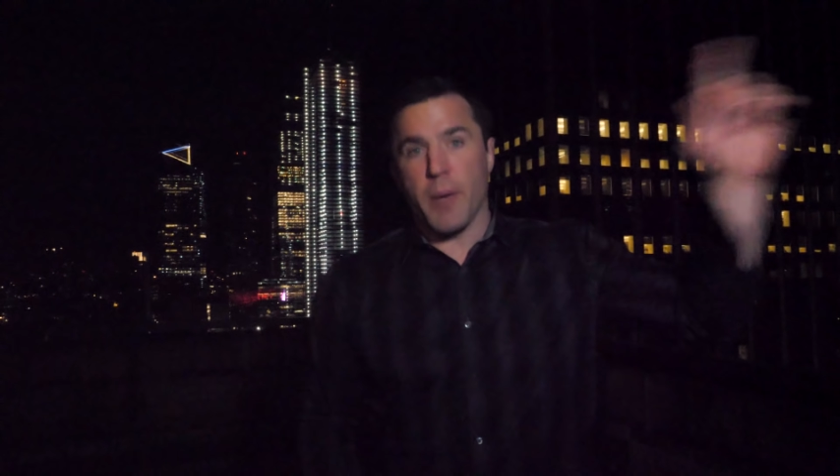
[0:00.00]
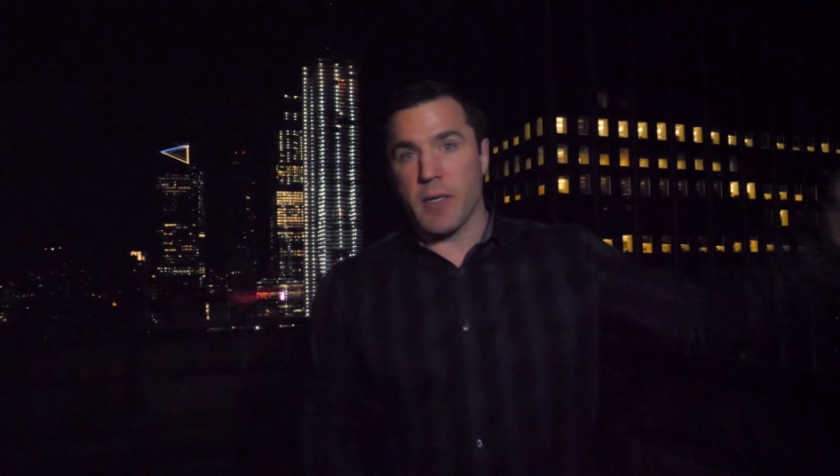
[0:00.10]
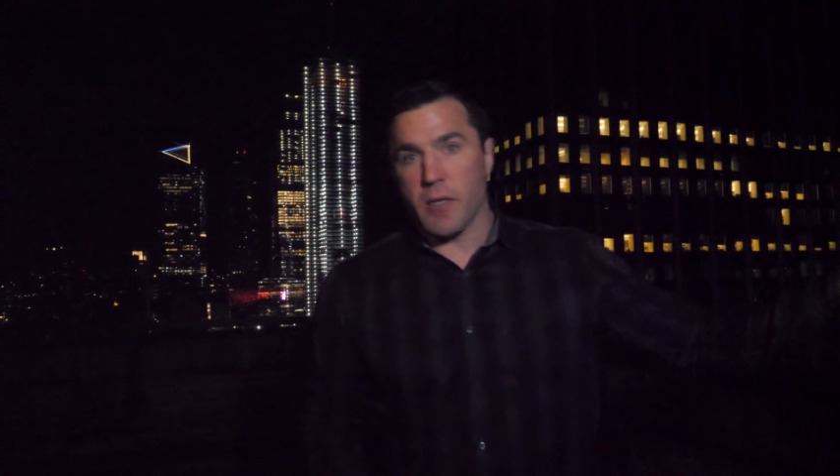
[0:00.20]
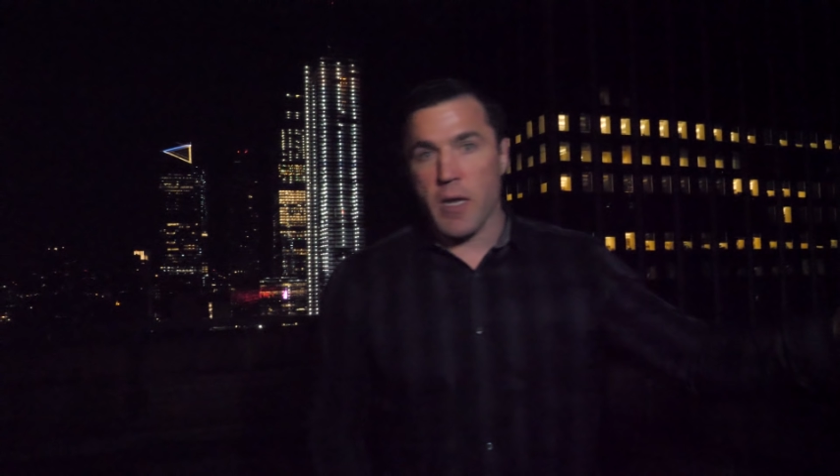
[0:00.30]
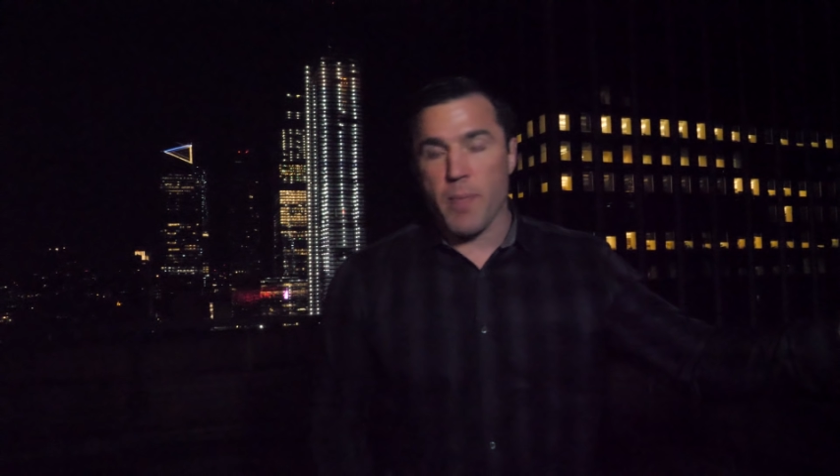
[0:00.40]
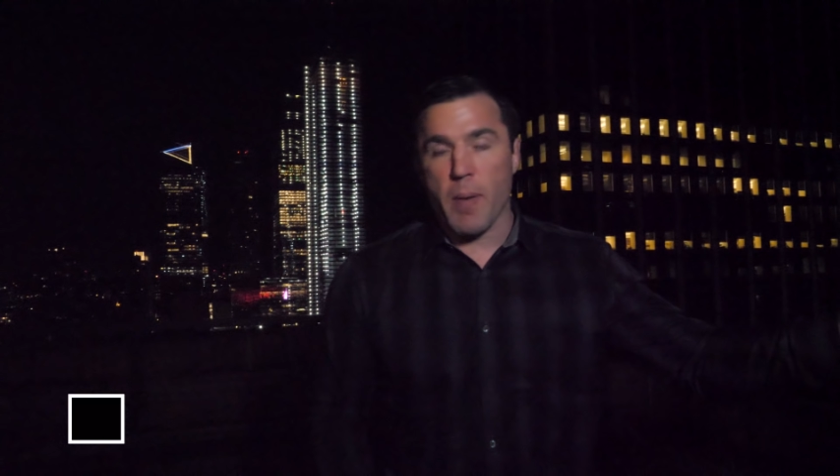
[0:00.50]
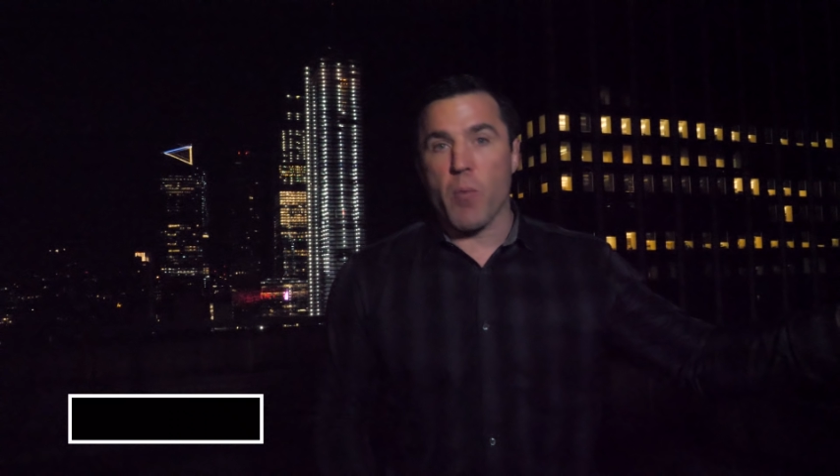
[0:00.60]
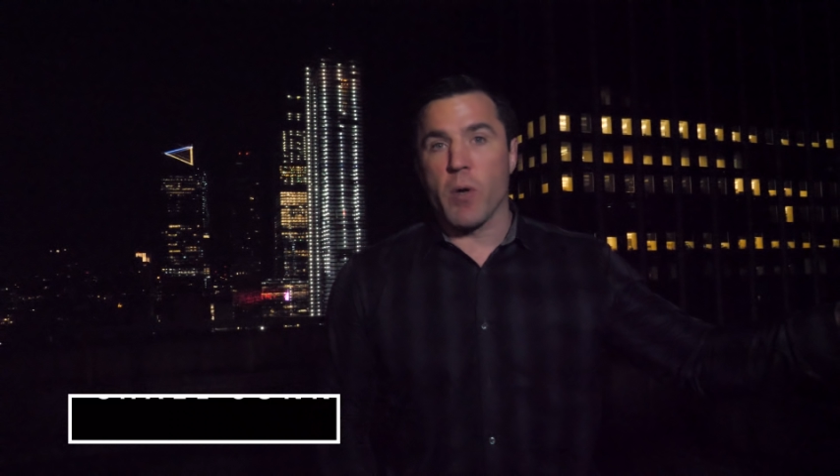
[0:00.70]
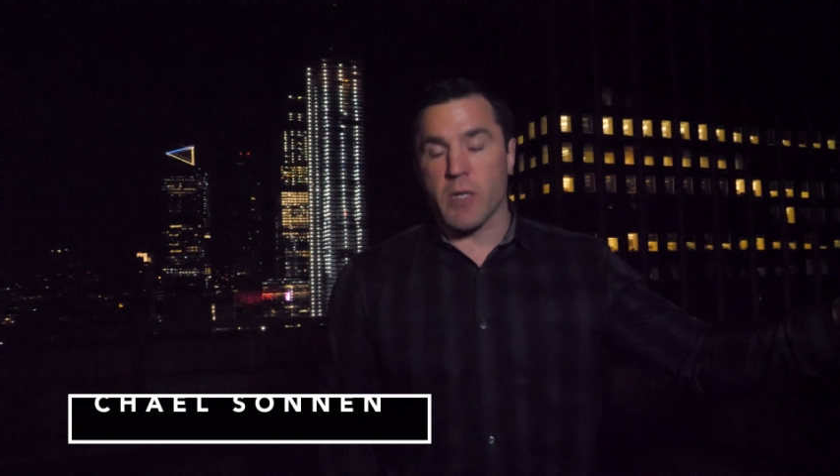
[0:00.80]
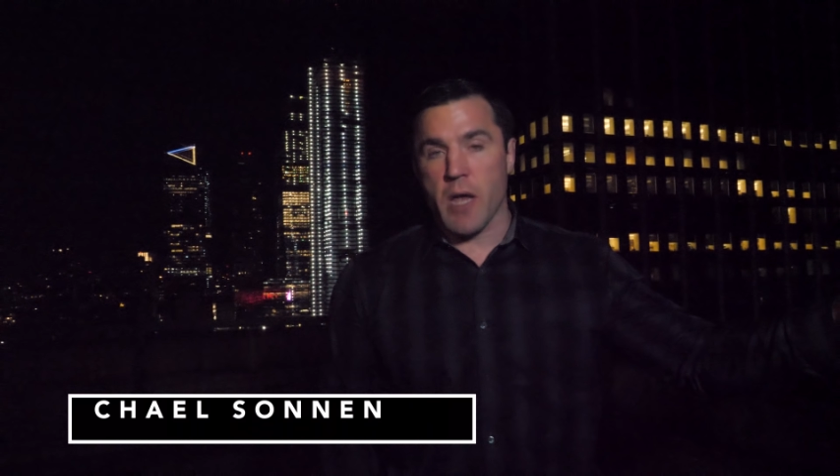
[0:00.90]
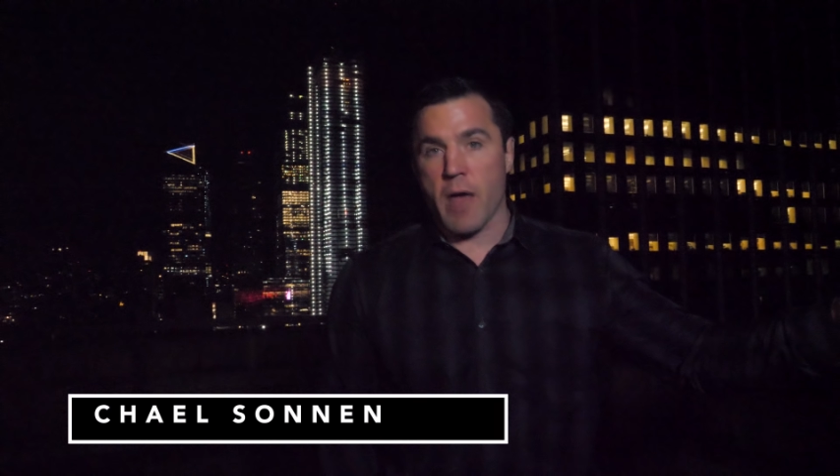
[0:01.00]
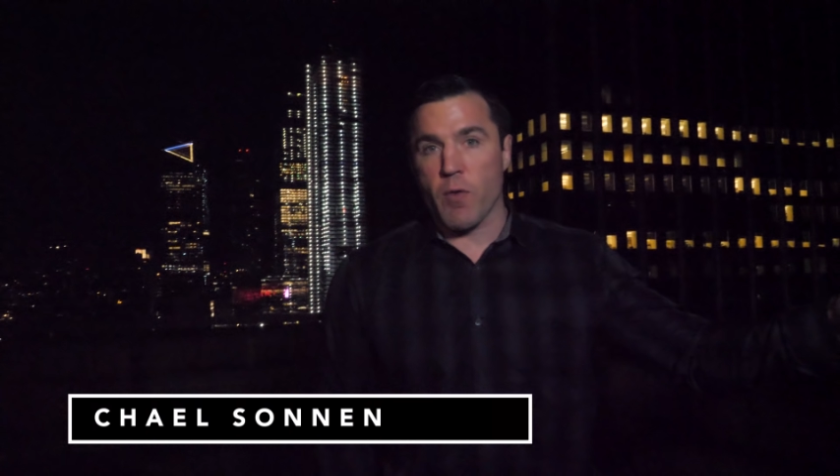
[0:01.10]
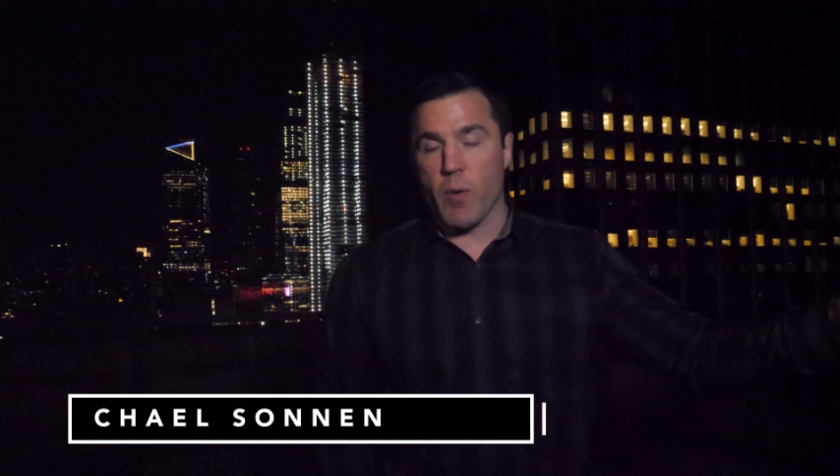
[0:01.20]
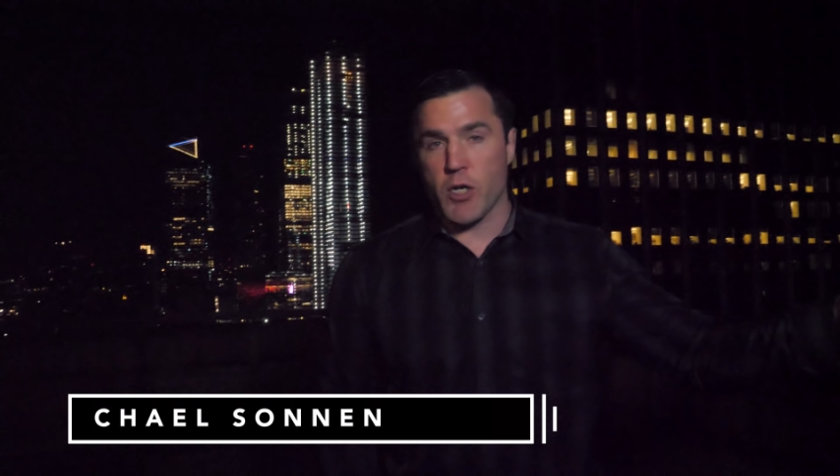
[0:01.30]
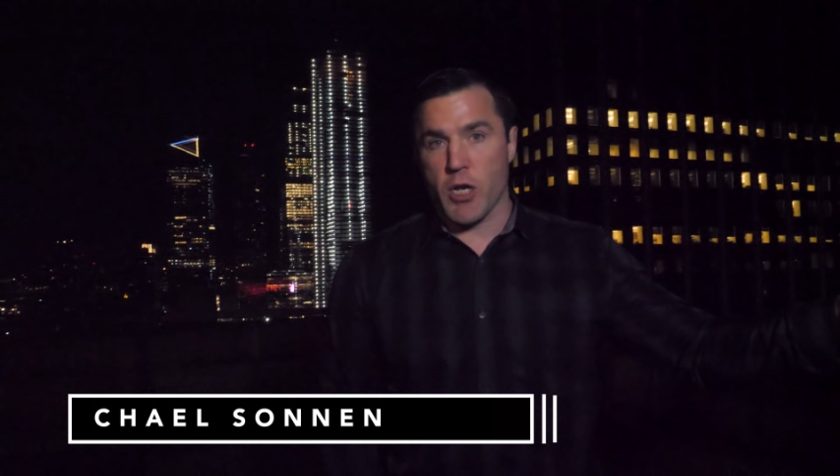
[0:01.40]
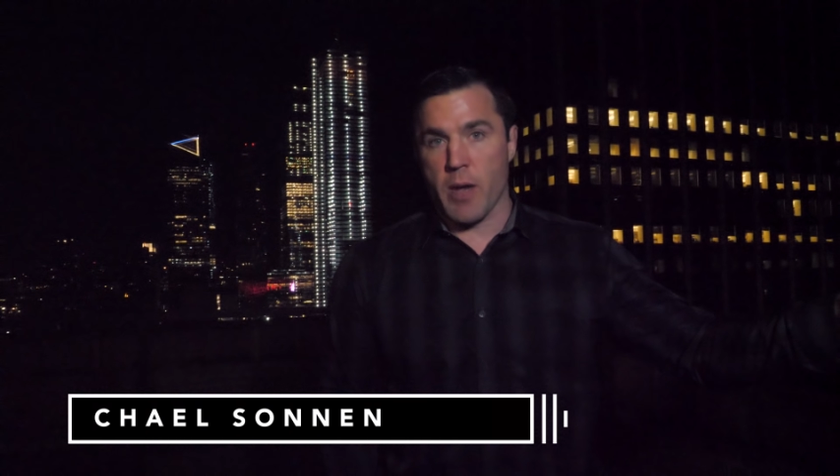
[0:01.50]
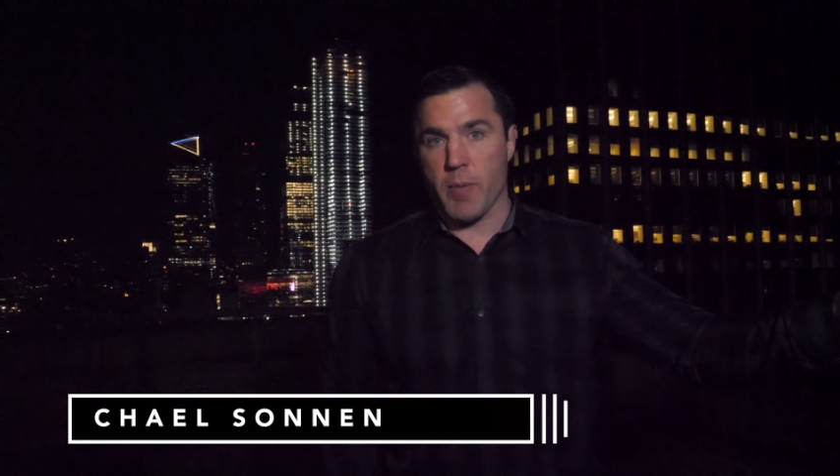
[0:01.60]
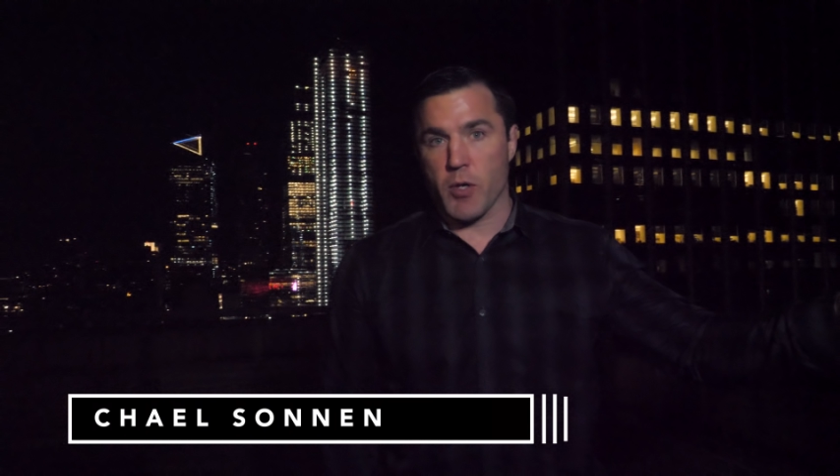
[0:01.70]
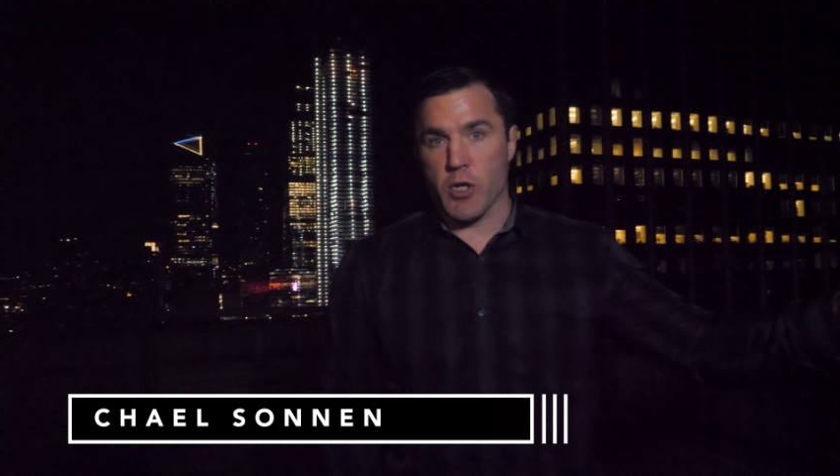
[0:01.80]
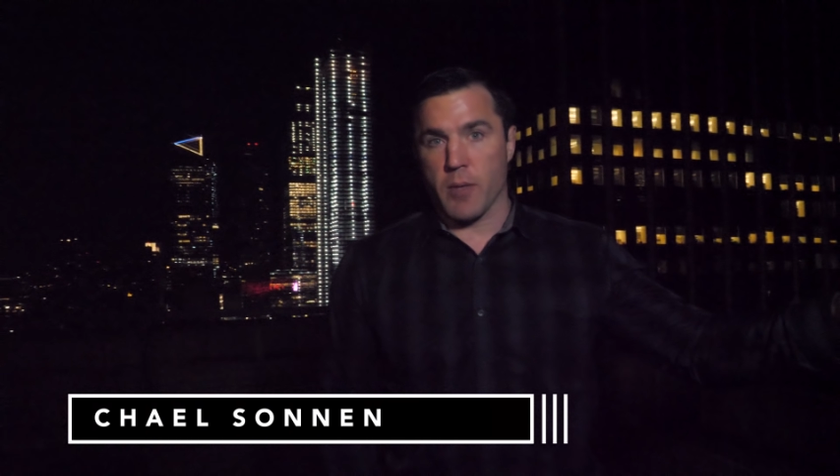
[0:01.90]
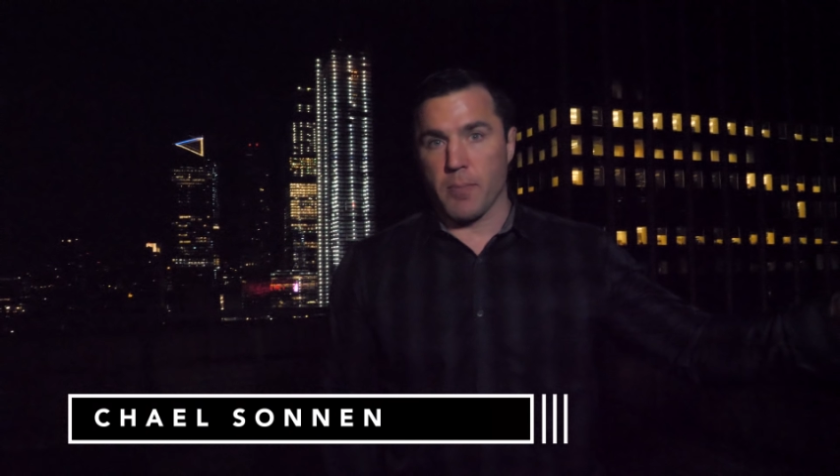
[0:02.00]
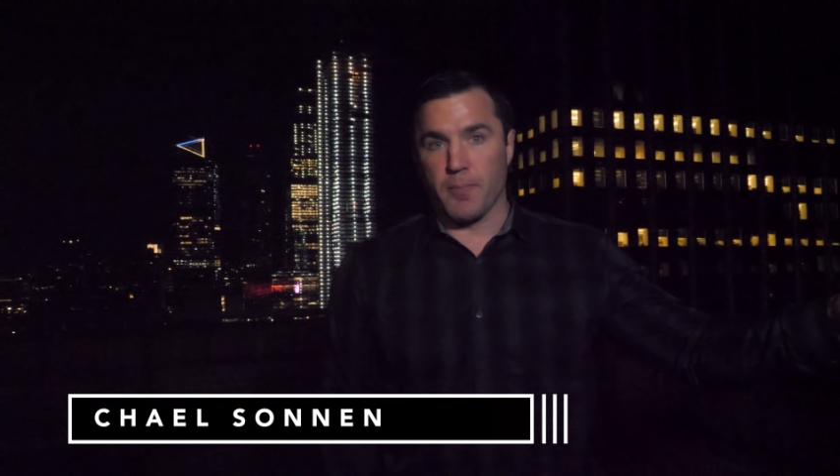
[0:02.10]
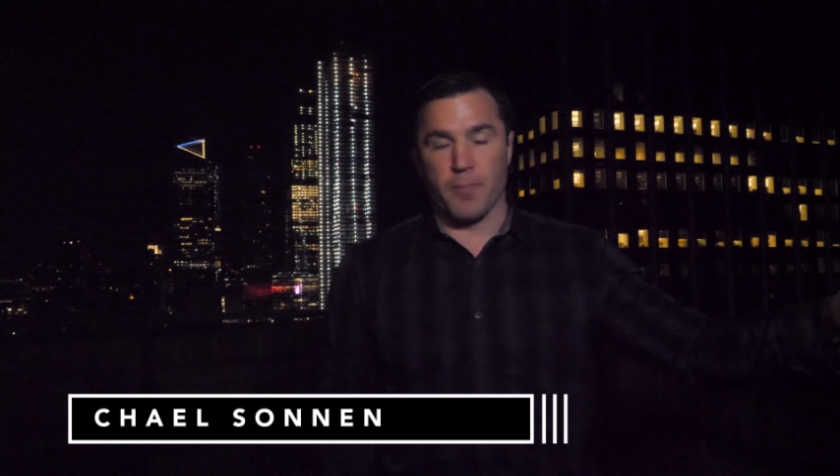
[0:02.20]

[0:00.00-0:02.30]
beats Stipe, wins the heavyweight championship.